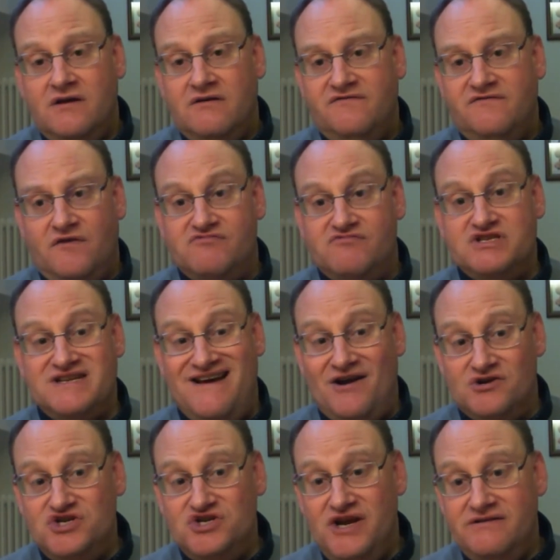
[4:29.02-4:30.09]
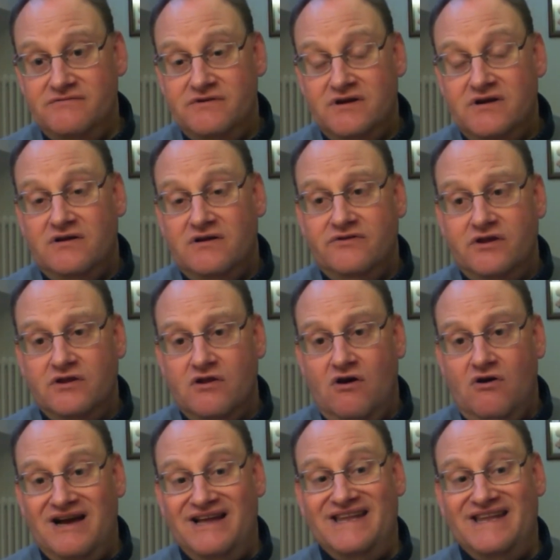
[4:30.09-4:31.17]
for researching the
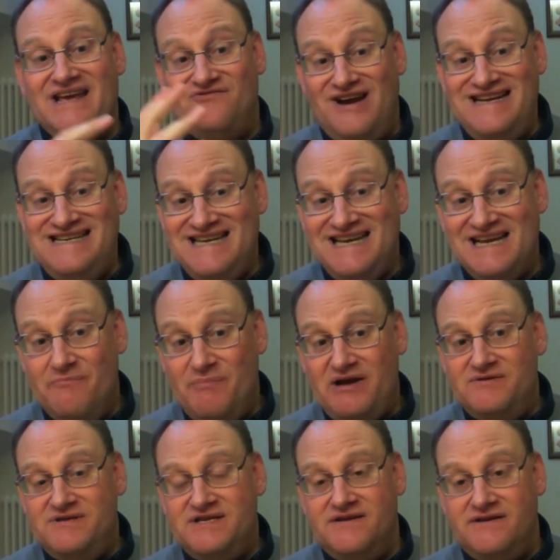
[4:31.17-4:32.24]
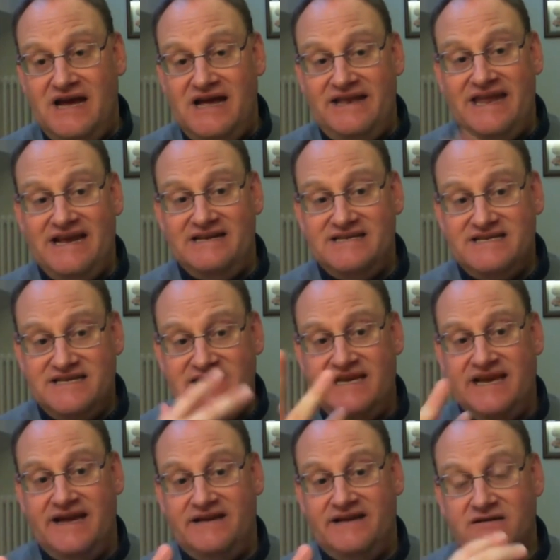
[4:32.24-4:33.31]
law and then writing about it and then
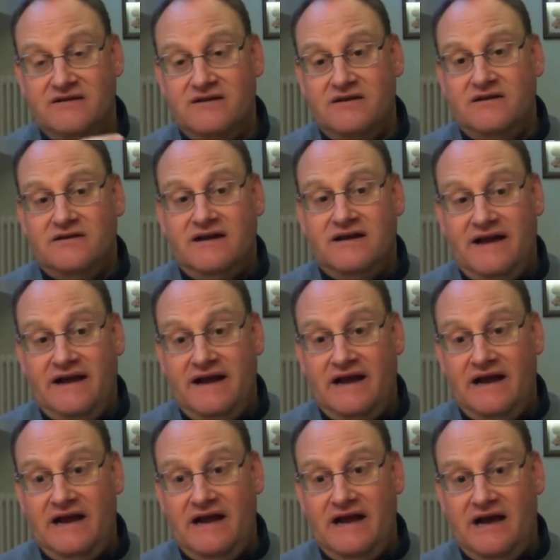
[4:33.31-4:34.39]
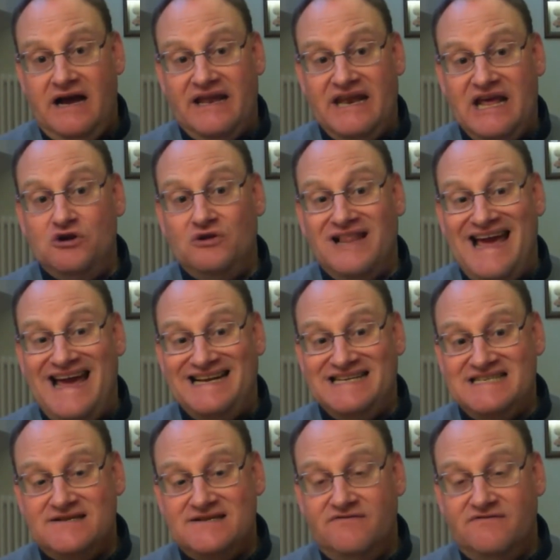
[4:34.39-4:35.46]
seeking an
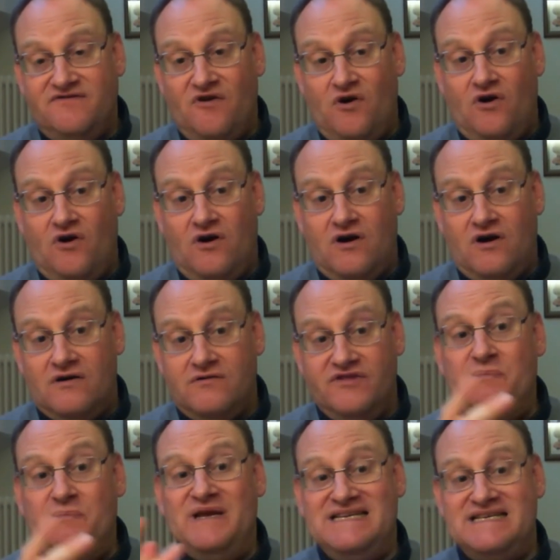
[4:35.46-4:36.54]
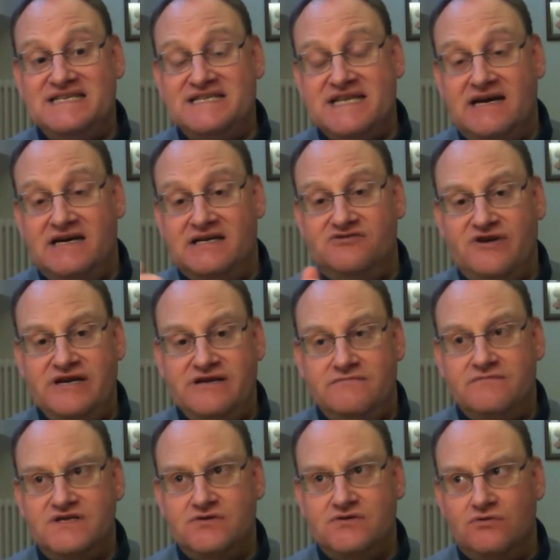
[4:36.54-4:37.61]
outlet for the pieces that I'd
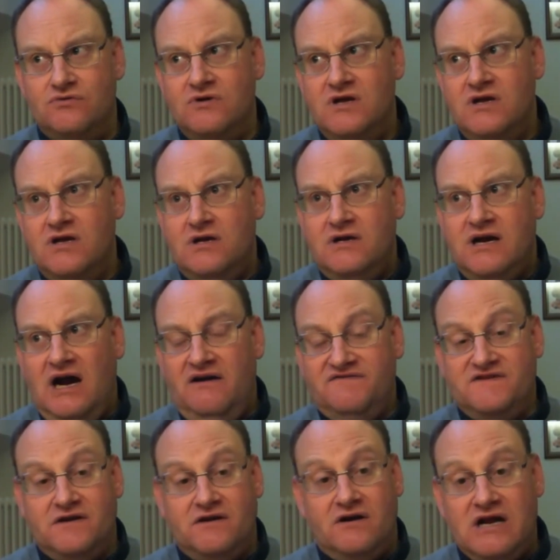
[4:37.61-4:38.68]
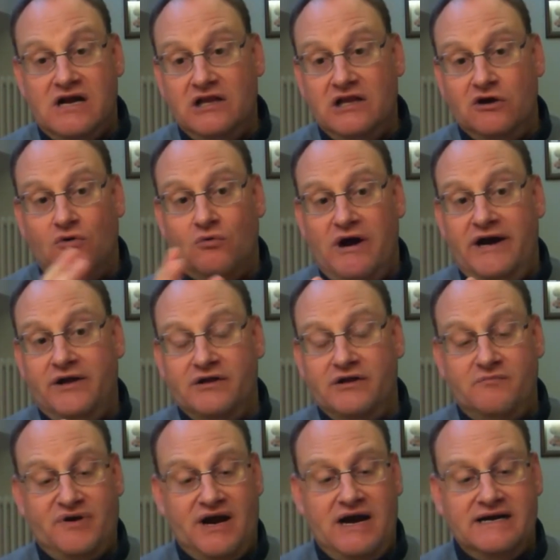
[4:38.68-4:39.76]
written. So after a little while
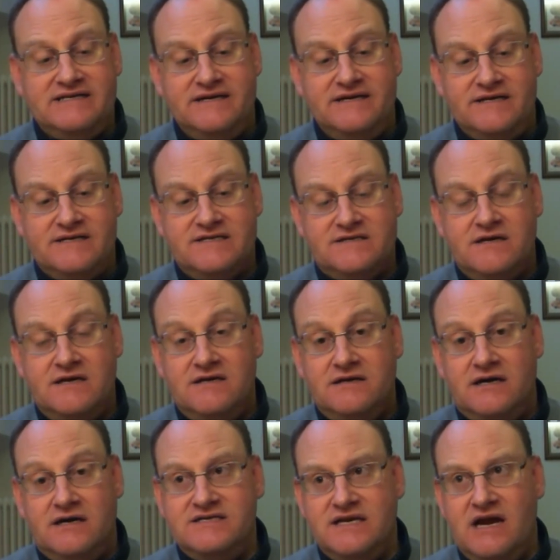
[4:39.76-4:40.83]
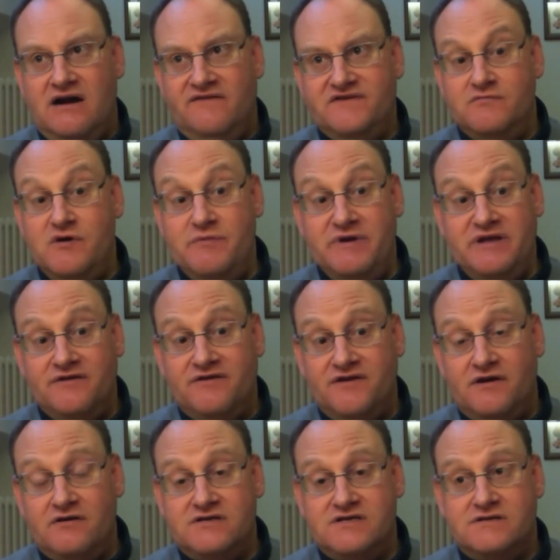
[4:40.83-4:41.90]
in practice, I'd say after maybe the
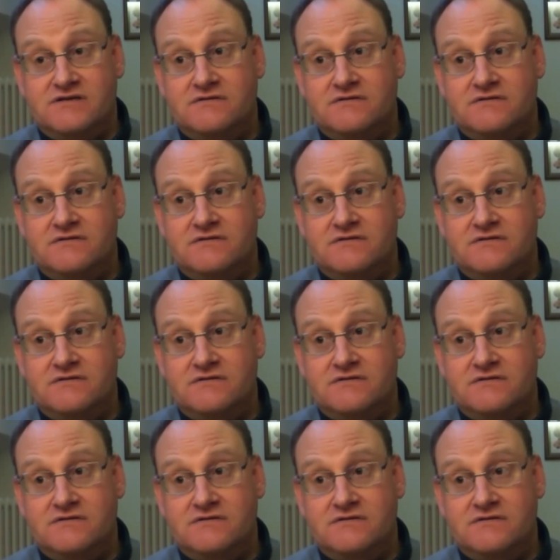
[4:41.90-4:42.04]
third